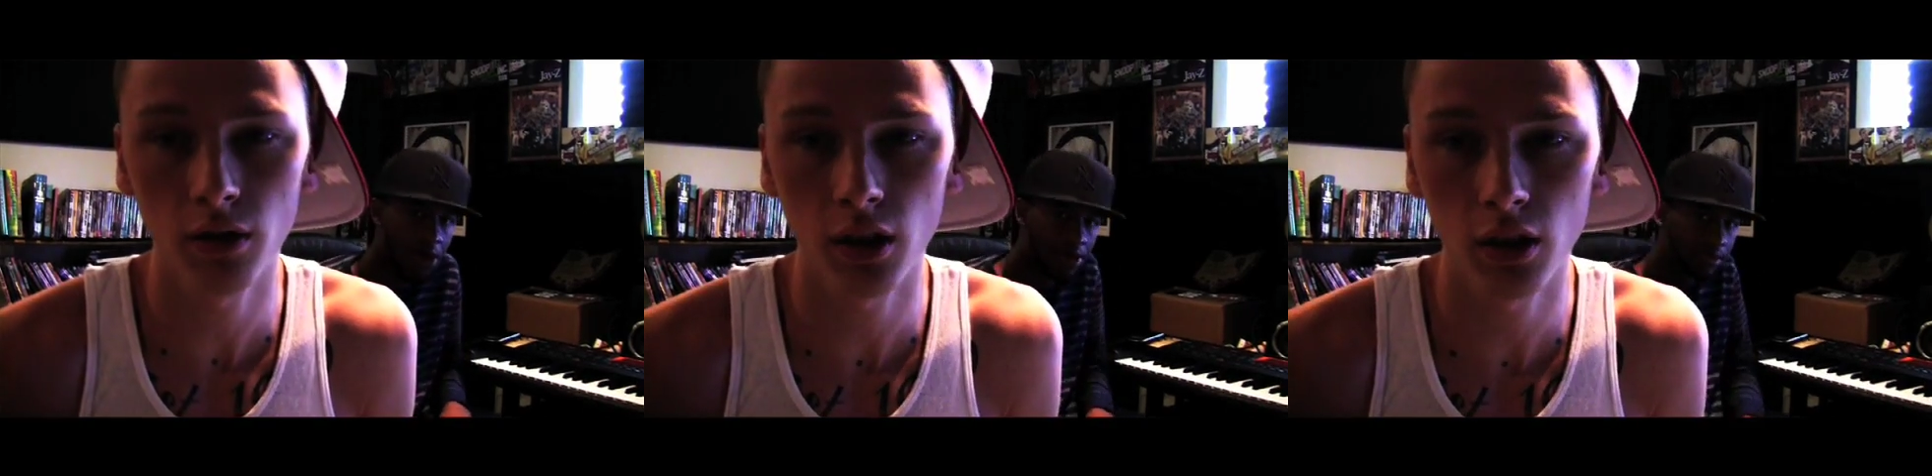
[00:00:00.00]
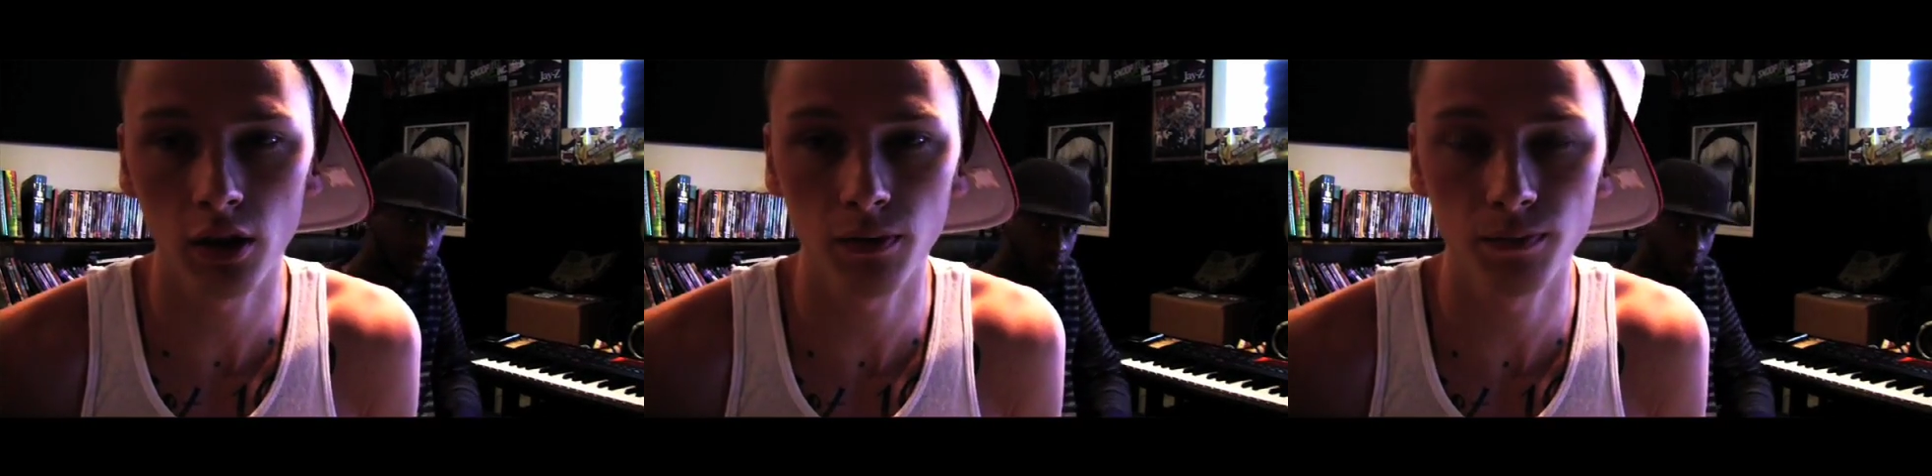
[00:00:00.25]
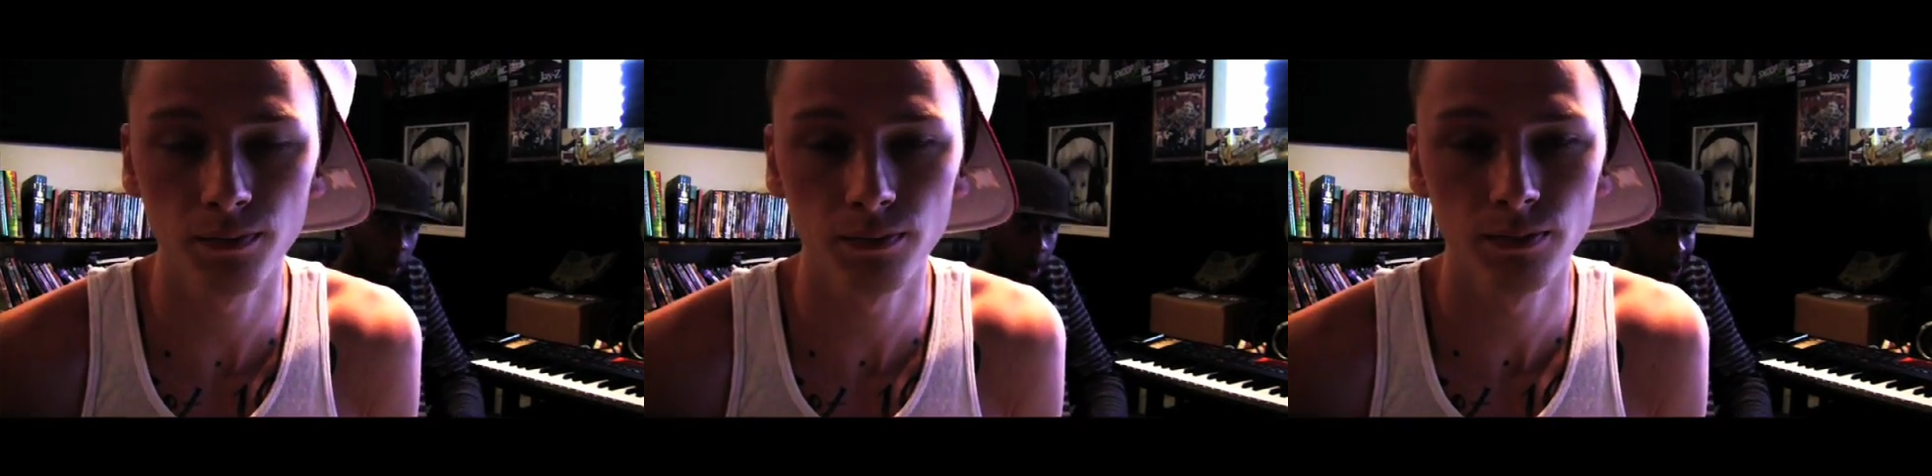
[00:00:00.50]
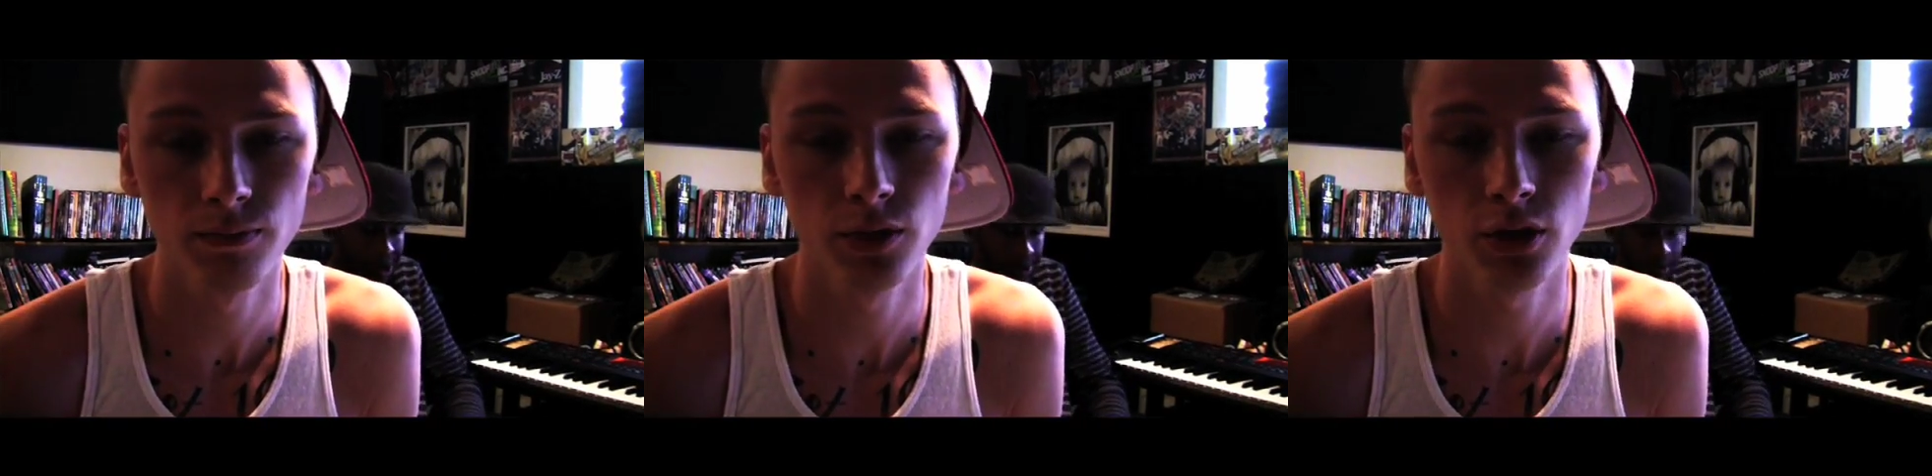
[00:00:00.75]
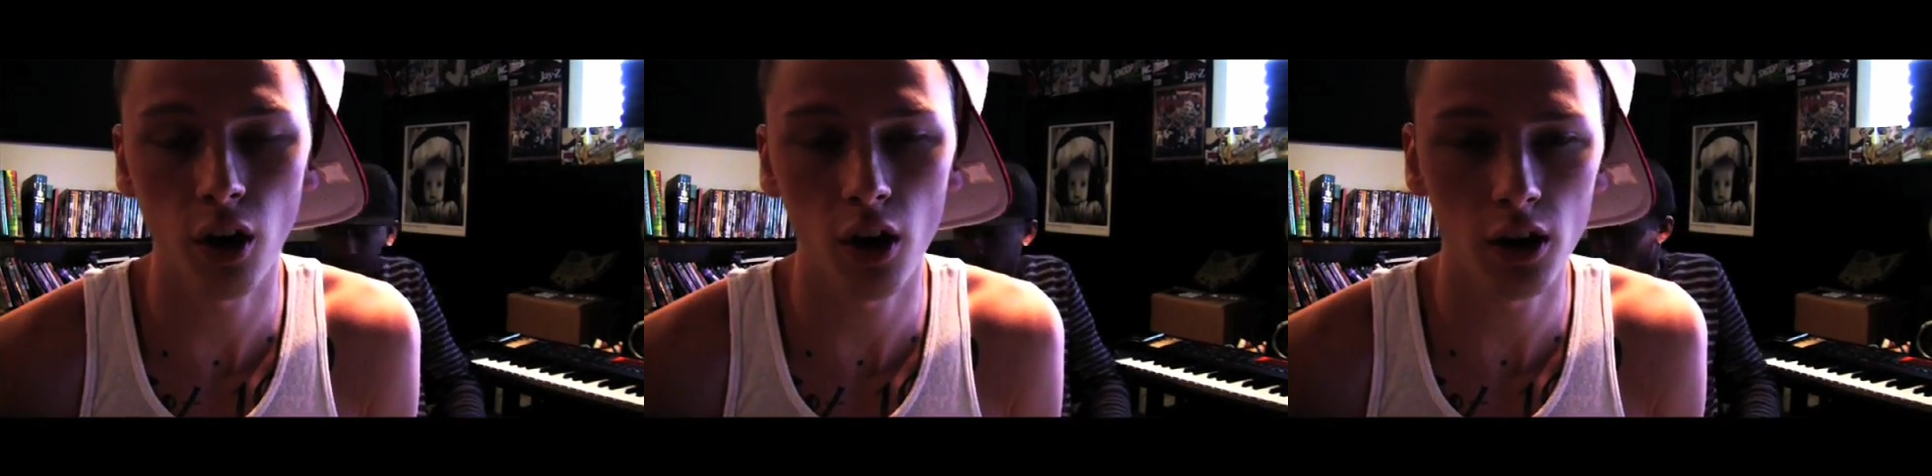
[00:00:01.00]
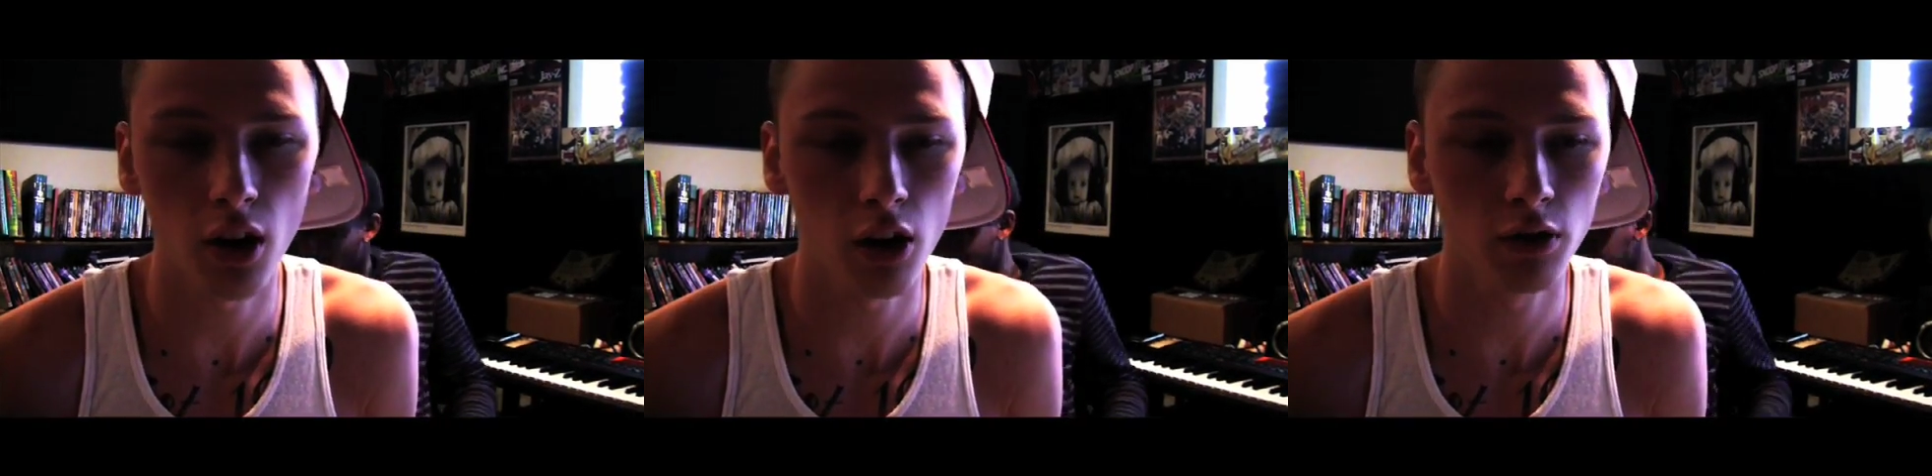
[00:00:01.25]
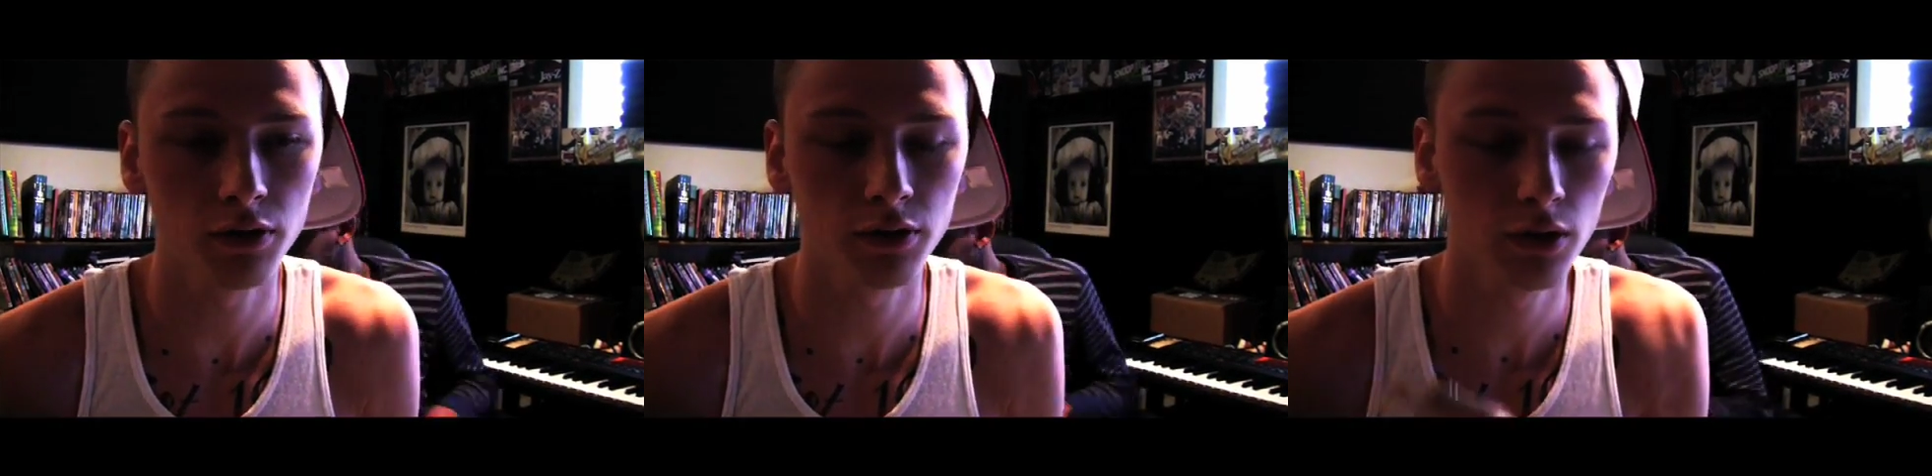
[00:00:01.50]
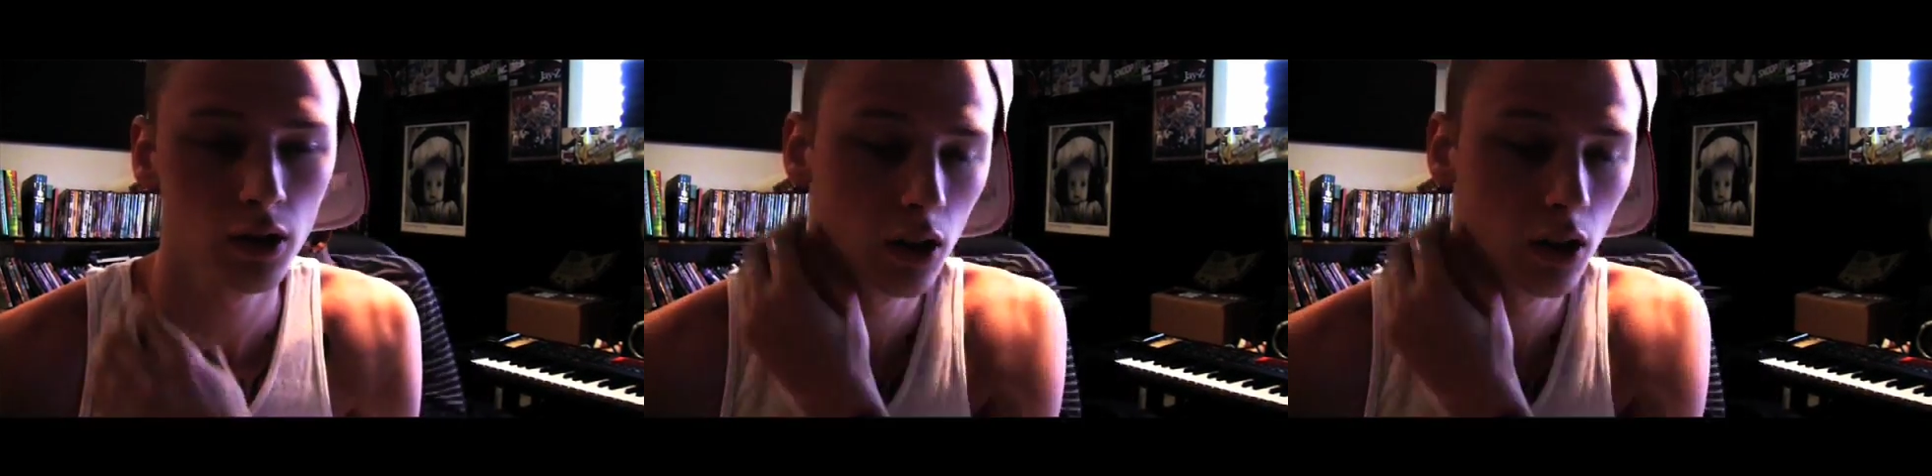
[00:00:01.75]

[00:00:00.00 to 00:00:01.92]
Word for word: um, starting off